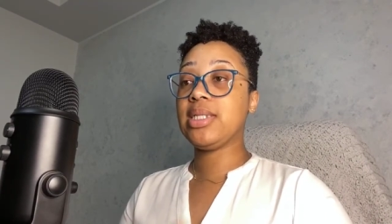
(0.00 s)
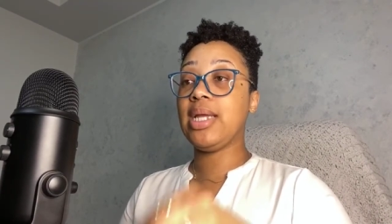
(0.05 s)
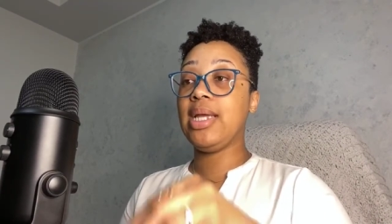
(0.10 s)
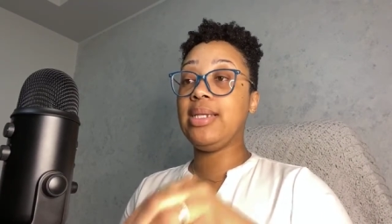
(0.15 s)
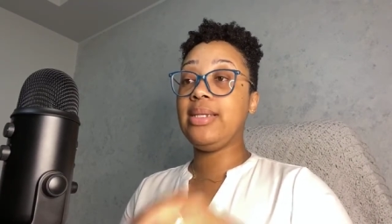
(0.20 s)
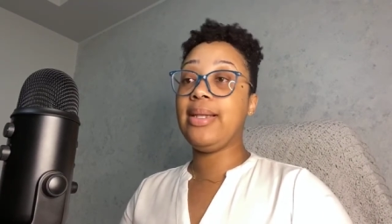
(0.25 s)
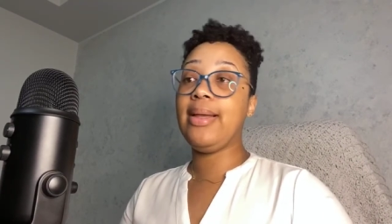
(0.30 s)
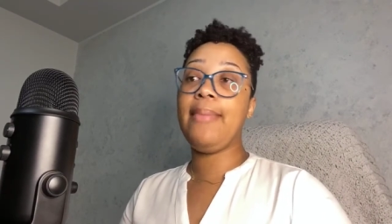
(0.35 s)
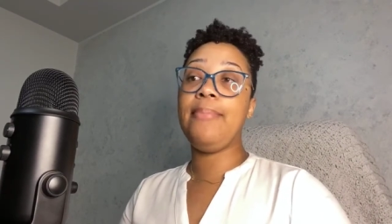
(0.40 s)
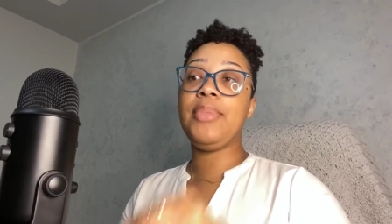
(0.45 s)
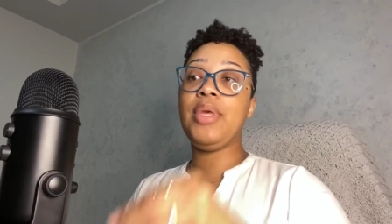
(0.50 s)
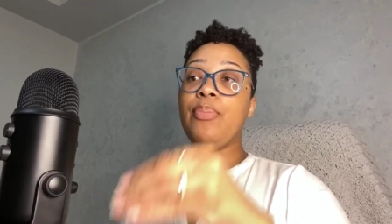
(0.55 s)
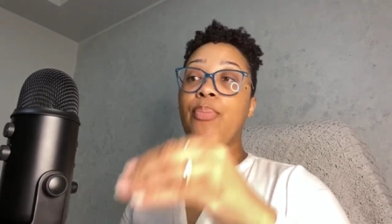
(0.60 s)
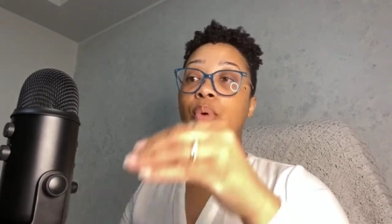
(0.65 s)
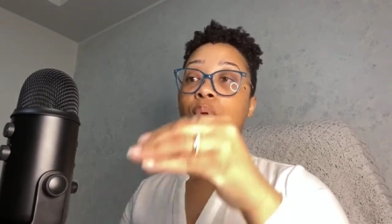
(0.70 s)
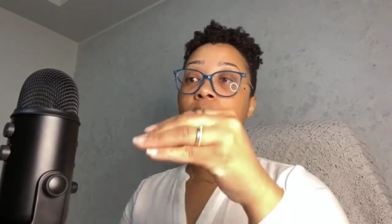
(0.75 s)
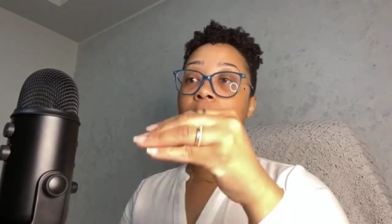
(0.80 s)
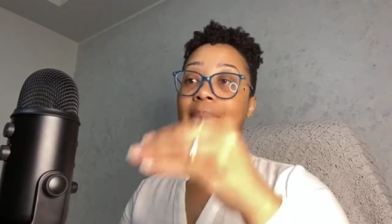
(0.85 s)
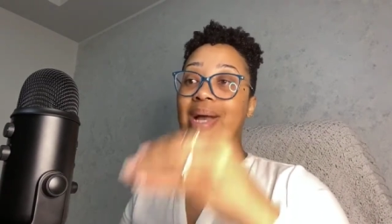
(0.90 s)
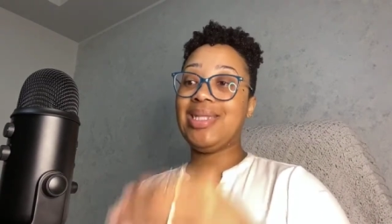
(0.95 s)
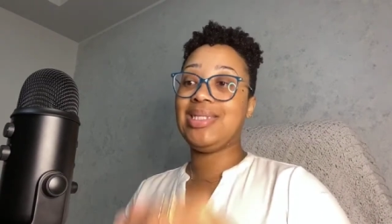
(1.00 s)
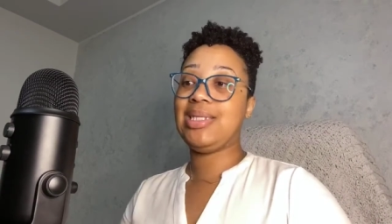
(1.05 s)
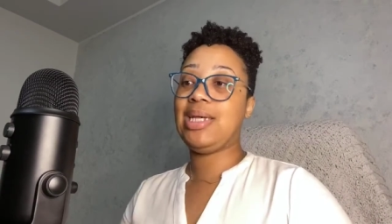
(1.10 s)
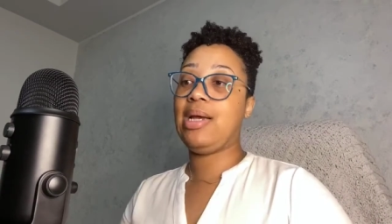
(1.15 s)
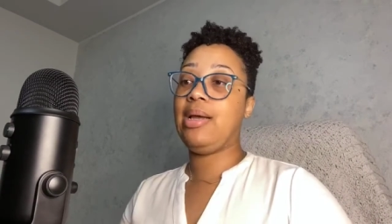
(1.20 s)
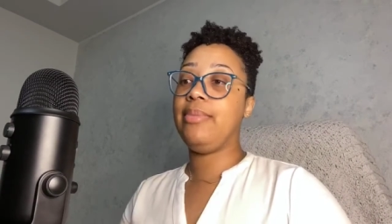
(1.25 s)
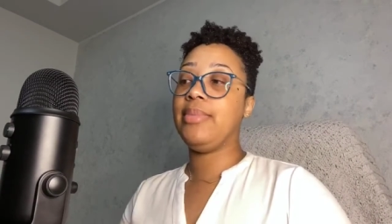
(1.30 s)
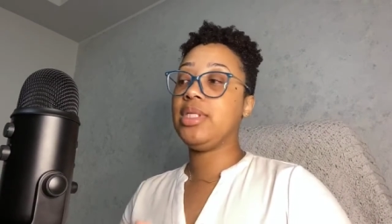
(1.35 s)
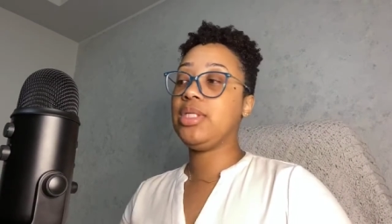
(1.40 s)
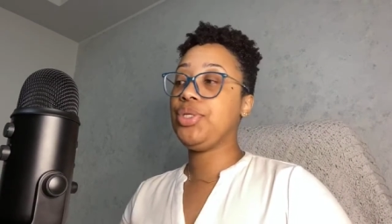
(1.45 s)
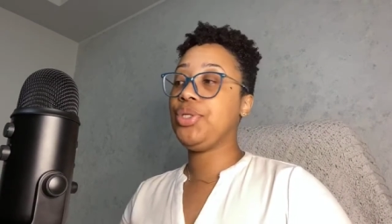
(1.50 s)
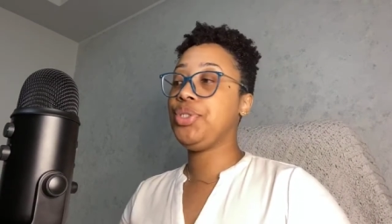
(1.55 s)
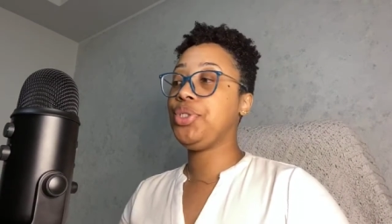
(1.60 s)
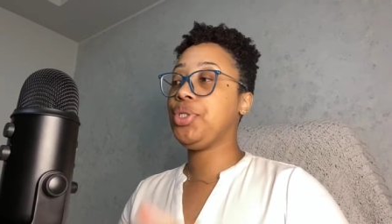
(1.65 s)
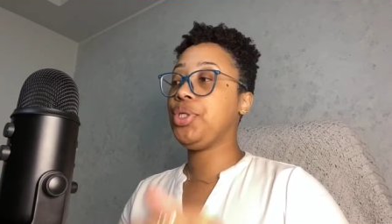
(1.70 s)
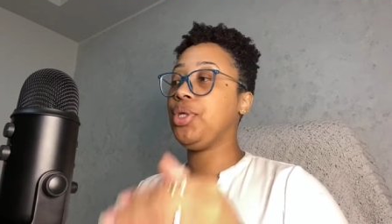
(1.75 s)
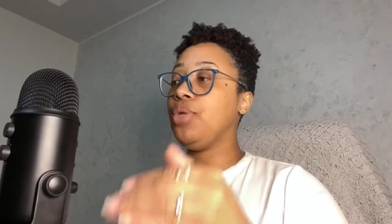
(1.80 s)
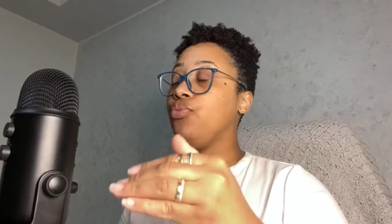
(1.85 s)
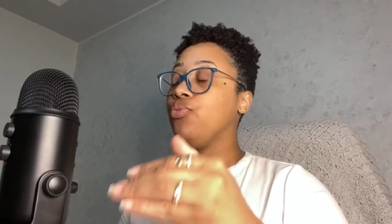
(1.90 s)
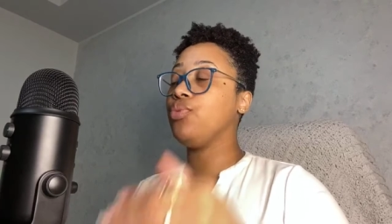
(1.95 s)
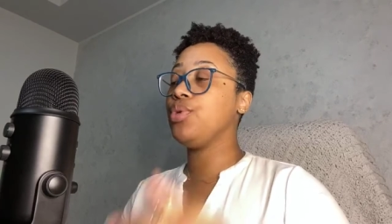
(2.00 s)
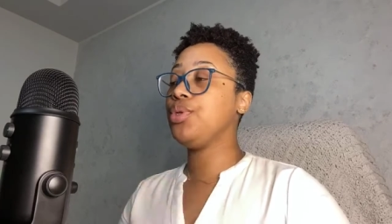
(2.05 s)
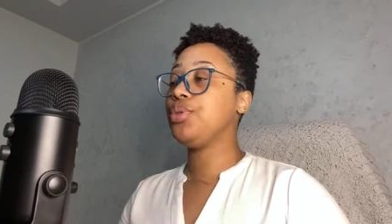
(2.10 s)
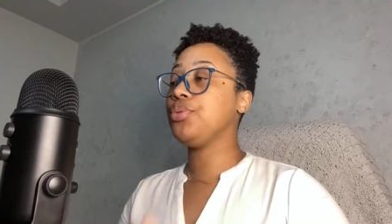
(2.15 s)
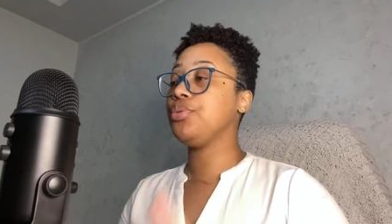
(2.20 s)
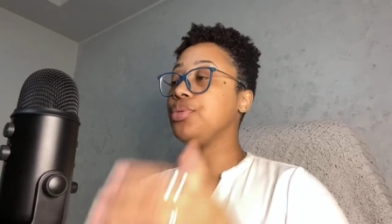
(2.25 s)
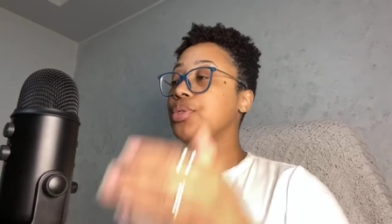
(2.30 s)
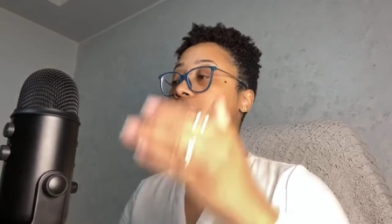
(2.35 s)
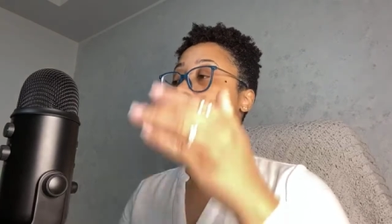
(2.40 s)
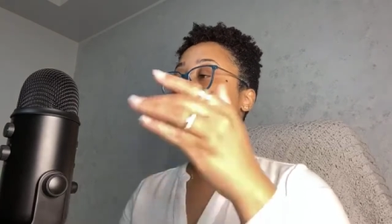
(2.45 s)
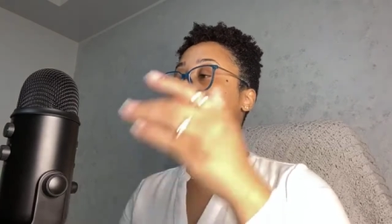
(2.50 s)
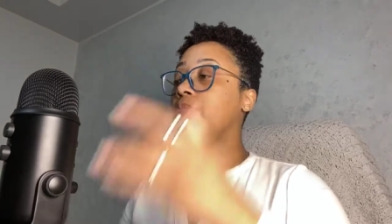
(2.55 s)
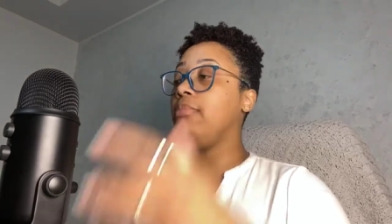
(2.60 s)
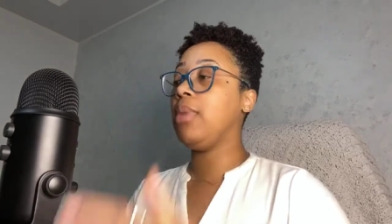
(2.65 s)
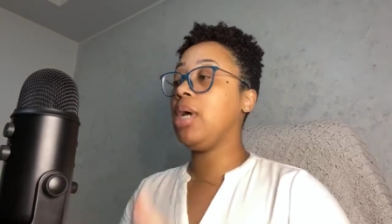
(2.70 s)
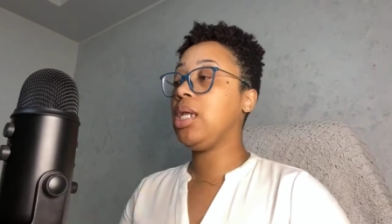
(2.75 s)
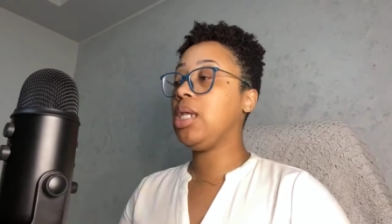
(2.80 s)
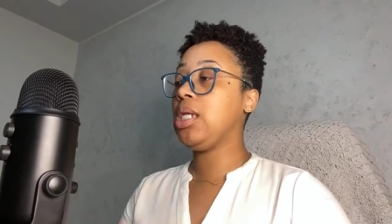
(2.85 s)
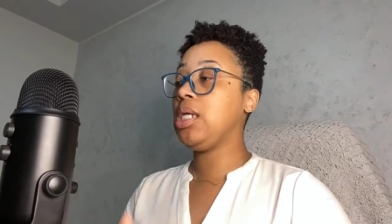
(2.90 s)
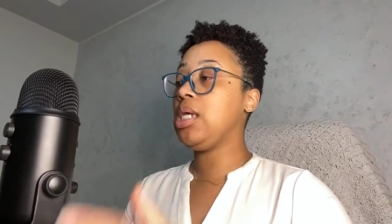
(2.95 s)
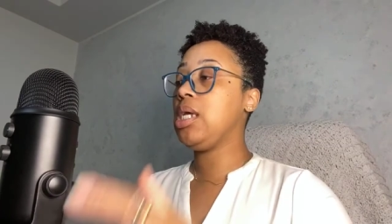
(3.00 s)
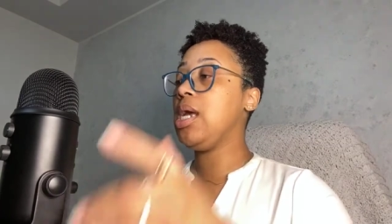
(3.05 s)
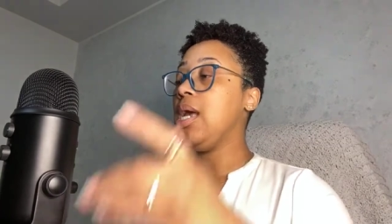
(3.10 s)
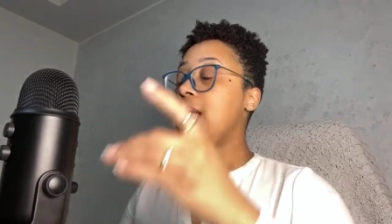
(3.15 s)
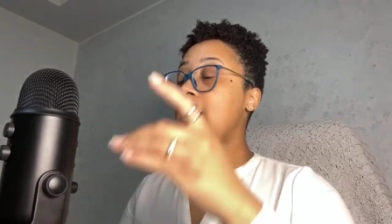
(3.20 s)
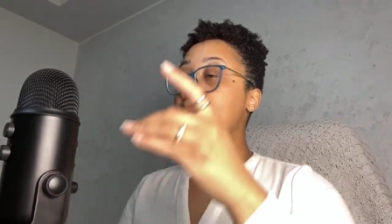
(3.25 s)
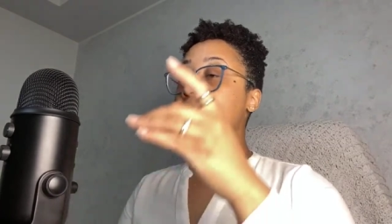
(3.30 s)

and let me pour my time attention resources money